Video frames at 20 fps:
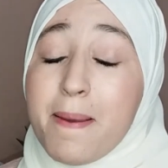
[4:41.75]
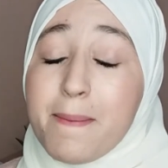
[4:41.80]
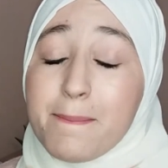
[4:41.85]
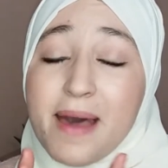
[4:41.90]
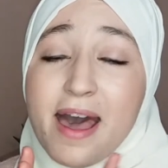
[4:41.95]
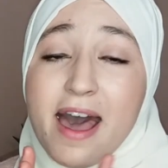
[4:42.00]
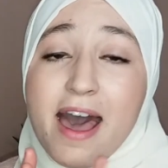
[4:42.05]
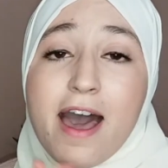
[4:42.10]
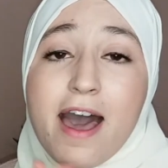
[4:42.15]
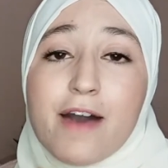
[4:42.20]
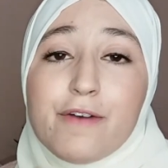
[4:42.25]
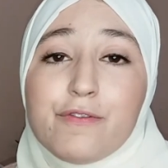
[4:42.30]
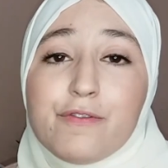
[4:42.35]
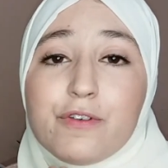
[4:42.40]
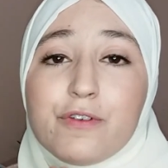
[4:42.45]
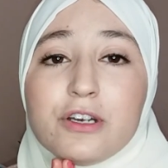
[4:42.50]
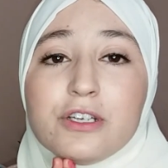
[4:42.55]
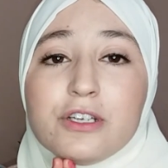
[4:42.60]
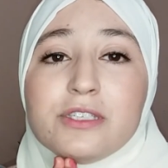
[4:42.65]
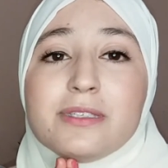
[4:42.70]
But at
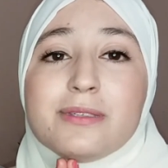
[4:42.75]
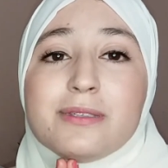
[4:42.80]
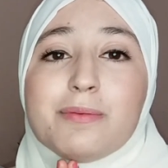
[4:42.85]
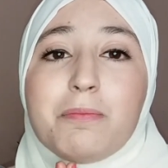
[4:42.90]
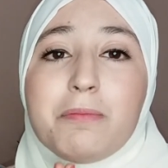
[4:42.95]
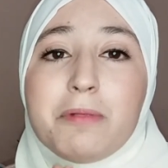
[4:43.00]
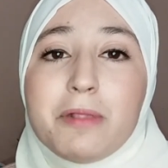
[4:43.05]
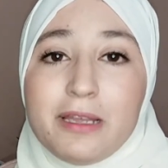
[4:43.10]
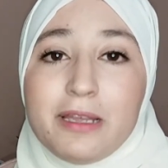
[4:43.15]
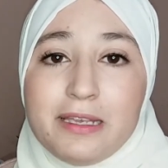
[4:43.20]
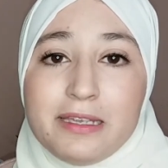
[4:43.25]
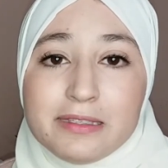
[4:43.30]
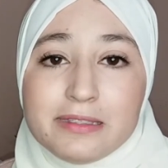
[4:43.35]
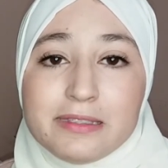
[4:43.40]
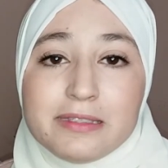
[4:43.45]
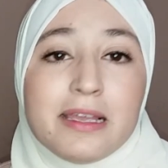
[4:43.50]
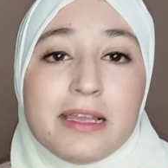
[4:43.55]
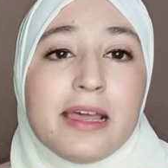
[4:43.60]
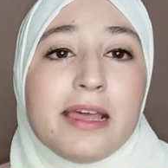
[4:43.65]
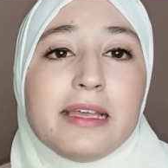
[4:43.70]
first,
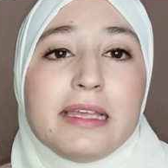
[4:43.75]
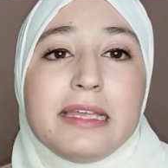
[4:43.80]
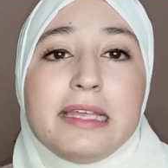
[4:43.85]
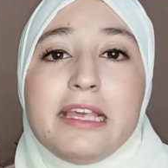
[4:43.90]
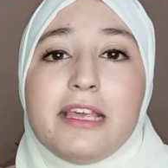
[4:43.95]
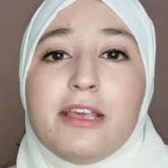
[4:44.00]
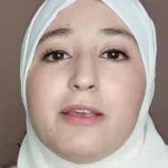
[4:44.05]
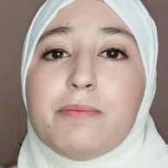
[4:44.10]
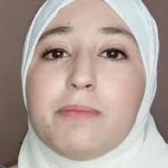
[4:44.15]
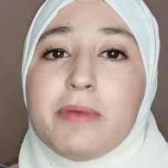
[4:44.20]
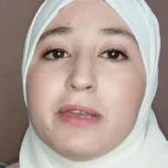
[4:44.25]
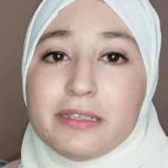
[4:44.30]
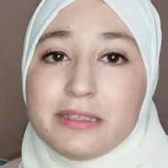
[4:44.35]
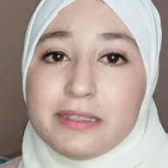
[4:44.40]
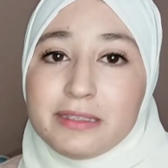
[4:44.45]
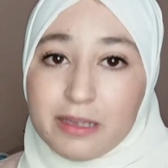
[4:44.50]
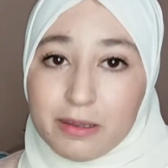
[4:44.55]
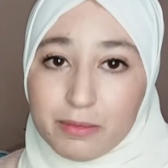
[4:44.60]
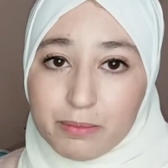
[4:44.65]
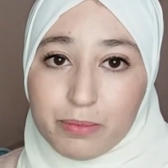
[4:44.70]
please keep it
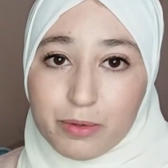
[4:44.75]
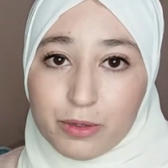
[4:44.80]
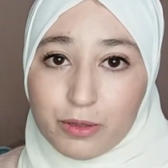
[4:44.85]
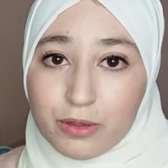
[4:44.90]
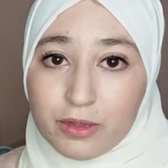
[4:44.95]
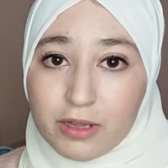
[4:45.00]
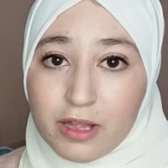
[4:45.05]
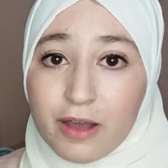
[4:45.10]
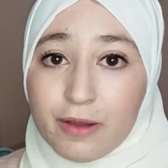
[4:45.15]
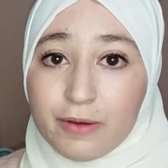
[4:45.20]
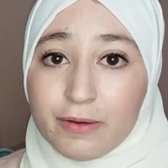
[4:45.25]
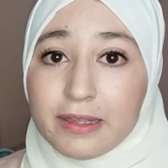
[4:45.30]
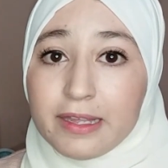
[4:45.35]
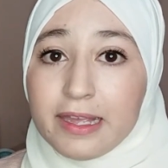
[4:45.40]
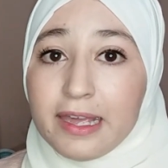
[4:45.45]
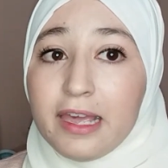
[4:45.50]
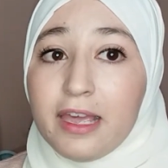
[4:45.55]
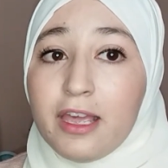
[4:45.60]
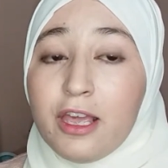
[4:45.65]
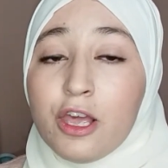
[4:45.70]
simple,
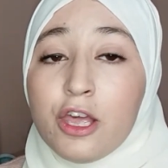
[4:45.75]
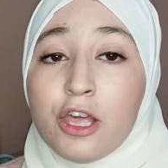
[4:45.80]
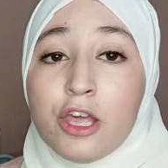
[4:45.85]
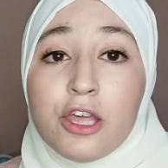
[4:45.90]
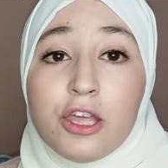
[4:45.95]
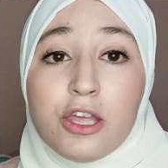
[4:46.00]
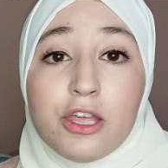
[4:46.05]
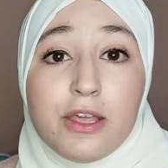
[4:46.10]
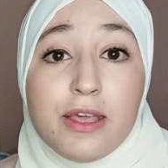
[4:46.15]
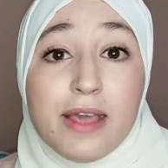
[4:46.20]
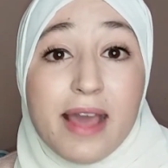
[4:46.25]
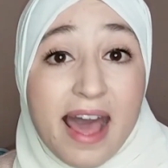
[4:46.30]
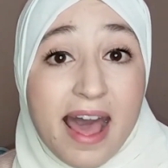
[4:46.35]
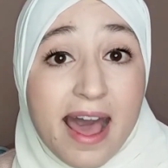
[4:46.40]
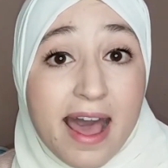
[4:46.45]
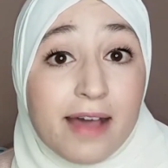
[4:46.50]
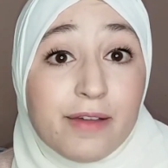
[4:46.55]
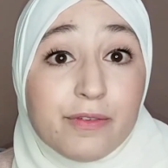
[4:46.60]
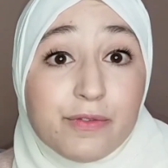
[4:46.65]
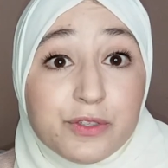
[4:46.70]
okay? You
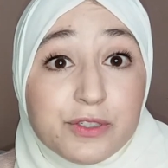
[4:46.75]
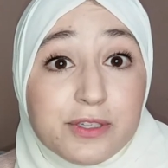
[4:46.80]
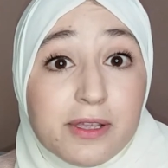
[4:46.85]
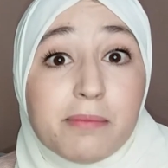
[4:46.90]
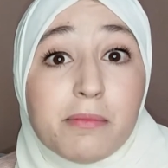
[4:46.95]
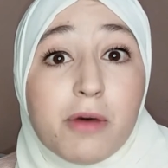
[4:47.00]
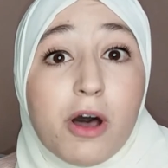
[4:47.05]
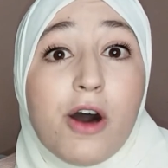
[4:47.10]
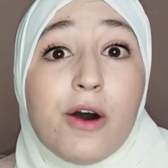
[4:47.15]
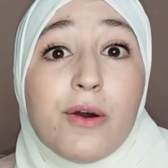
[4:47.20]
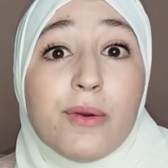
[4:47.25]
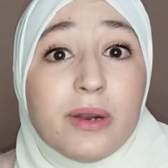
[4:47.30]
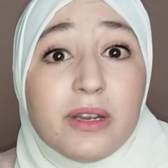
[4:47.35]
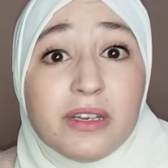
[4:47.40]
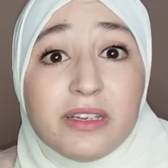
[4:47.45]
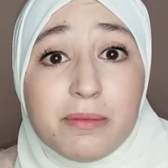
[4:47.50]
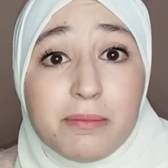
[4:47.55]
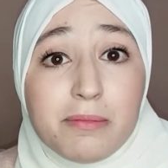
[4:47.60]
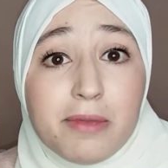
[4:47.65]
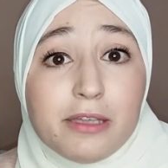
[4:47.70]
have some
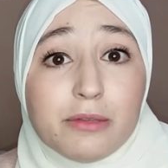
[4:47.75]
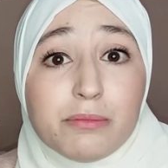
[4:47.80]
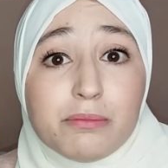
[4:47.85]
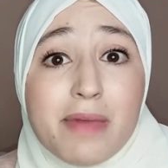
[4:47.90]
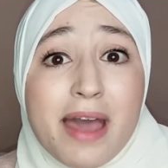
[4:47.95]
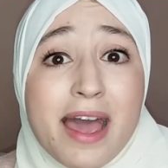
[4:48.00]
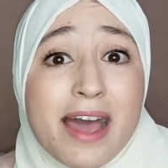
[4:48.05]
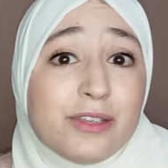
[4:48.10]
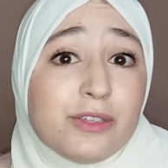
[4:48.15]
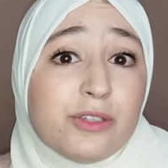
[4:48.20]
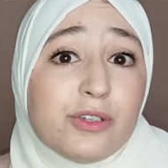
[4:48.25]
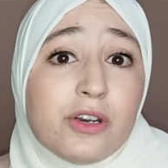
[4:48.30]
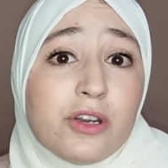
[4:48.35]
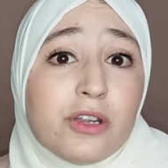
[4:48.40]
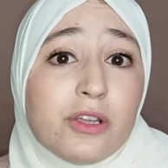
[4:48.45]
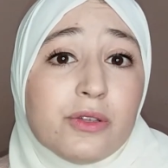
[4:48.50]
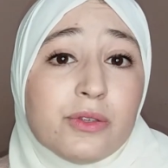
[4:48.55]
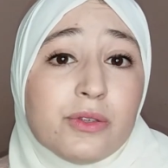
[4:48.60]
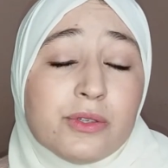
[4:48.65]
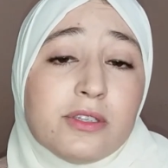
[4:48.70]
already made
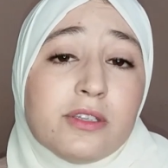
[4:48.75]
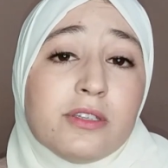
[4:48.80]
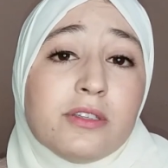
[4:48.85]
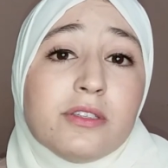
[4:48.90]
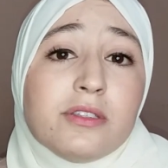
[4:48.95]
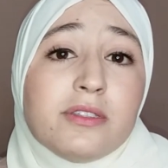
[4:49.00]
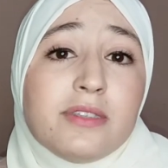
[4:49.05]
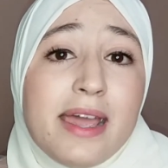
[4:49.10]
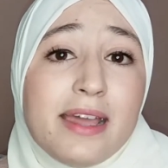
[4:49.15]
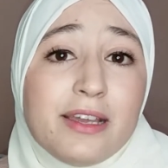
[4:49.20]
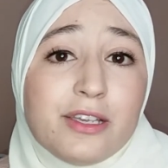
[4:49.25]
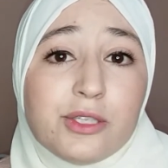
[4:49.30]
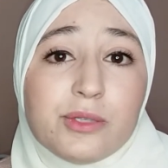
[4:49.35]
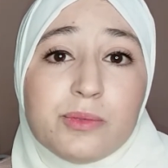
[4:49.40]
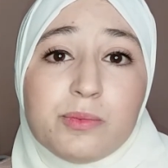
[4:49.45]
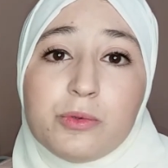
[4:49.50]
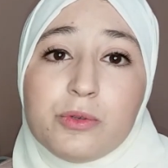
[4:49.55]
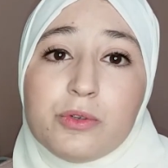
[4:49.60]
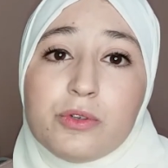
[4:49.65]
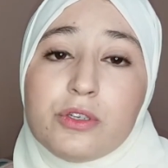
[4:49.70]
materials in the
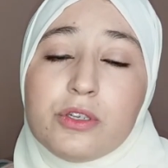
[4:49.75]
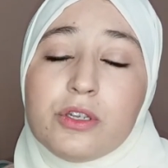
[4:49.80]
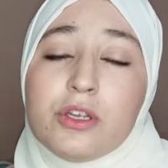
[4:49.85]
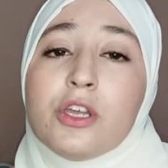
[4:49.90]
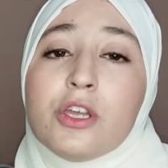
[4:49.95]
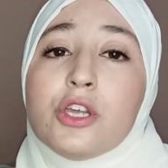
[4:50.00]
textbook.